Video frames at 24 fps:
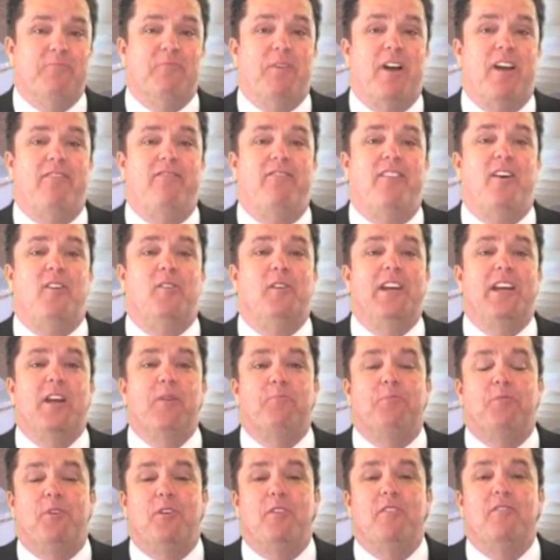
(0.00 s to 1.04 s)
By following a
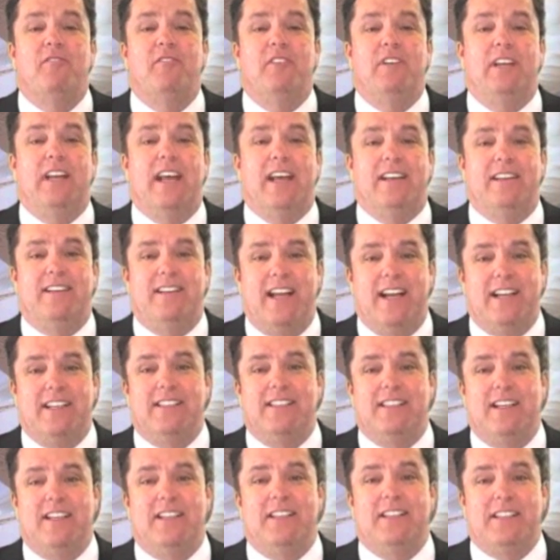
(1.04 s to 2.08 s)
proven and
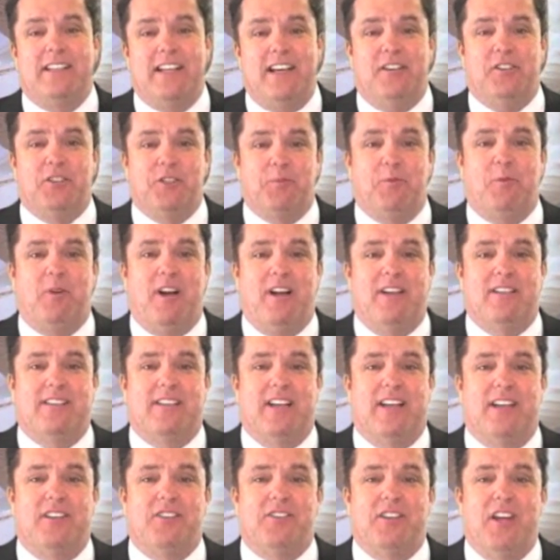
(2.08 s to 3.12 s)
tested sales
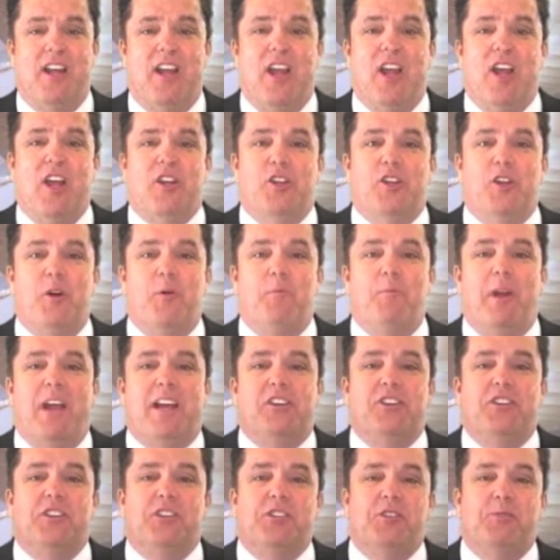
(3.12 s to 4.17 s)
process, your
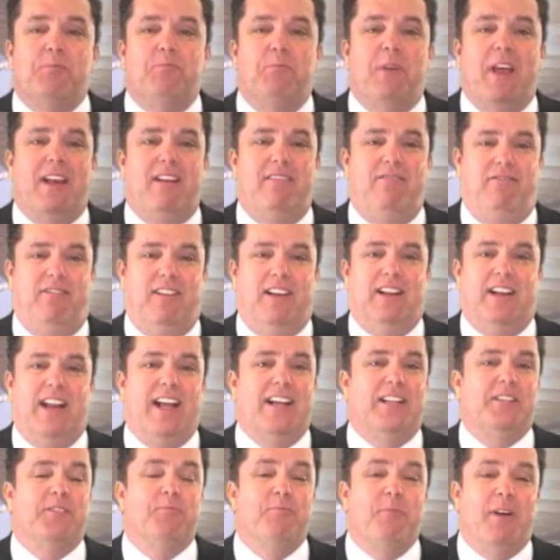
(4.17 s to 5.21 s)
patients benefit
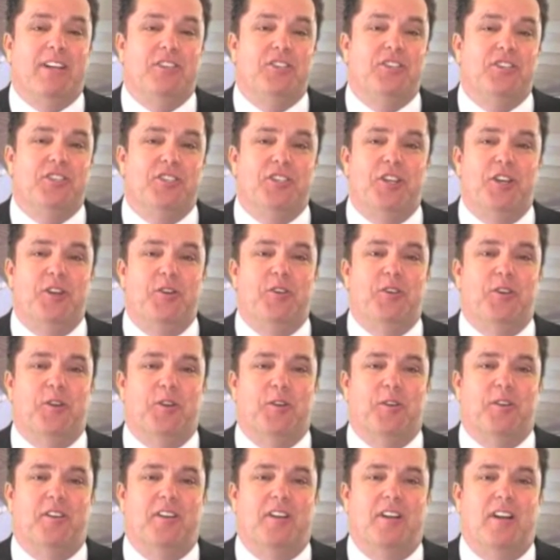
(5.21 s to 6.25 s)
as much as you
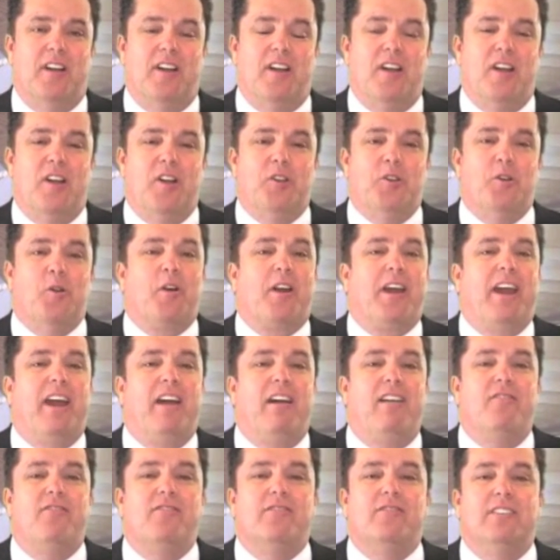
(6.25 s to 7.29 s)
do. Your
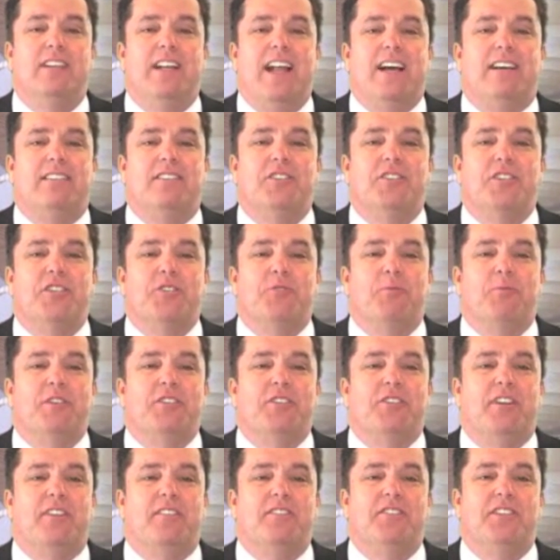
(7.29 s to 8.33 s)
careful analysis
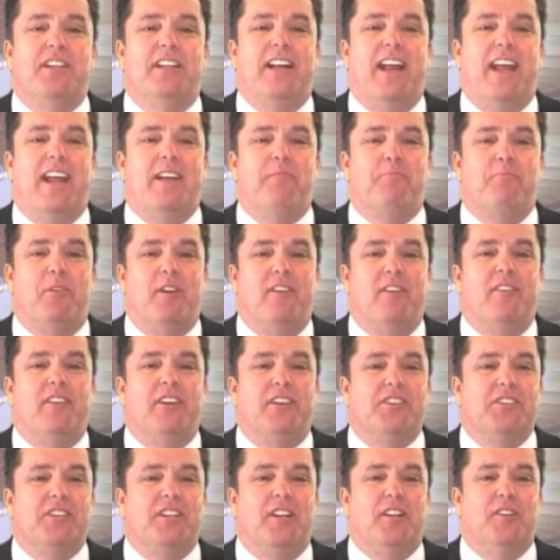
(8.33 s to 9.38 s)
results in a
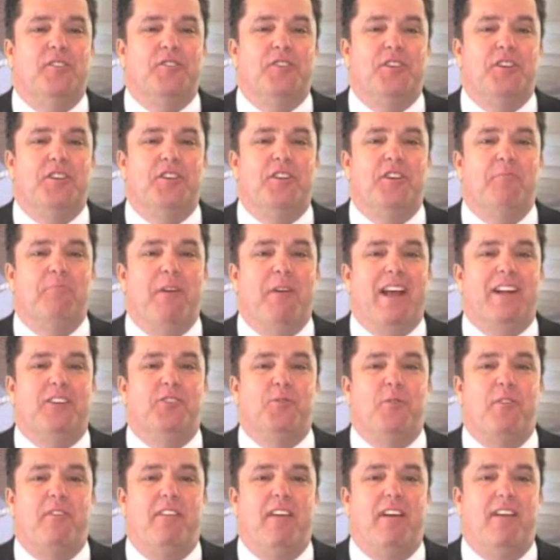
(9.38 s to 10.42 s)
perfect solution to
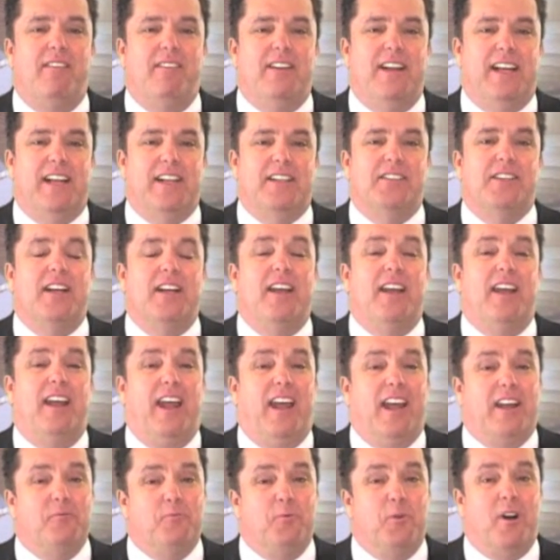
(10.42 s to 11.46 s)
match with their needs
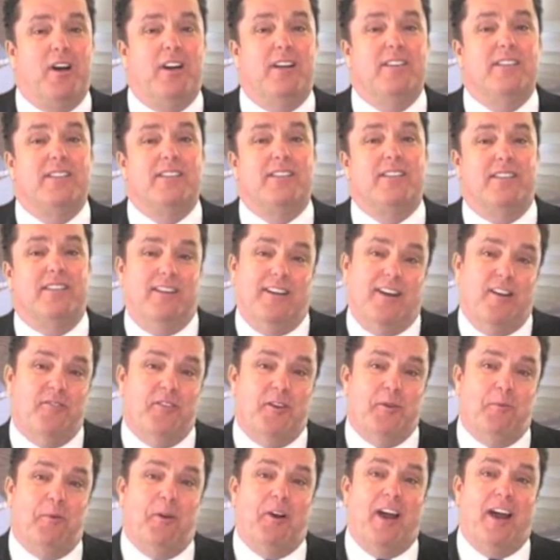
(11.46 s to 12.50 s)
and wants of
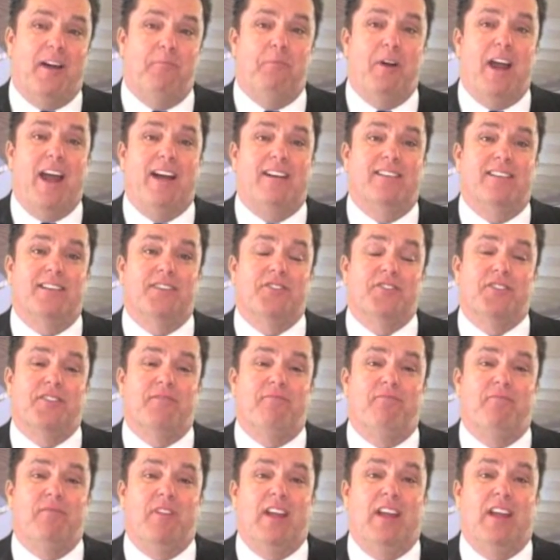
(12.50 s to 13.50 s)
your practice.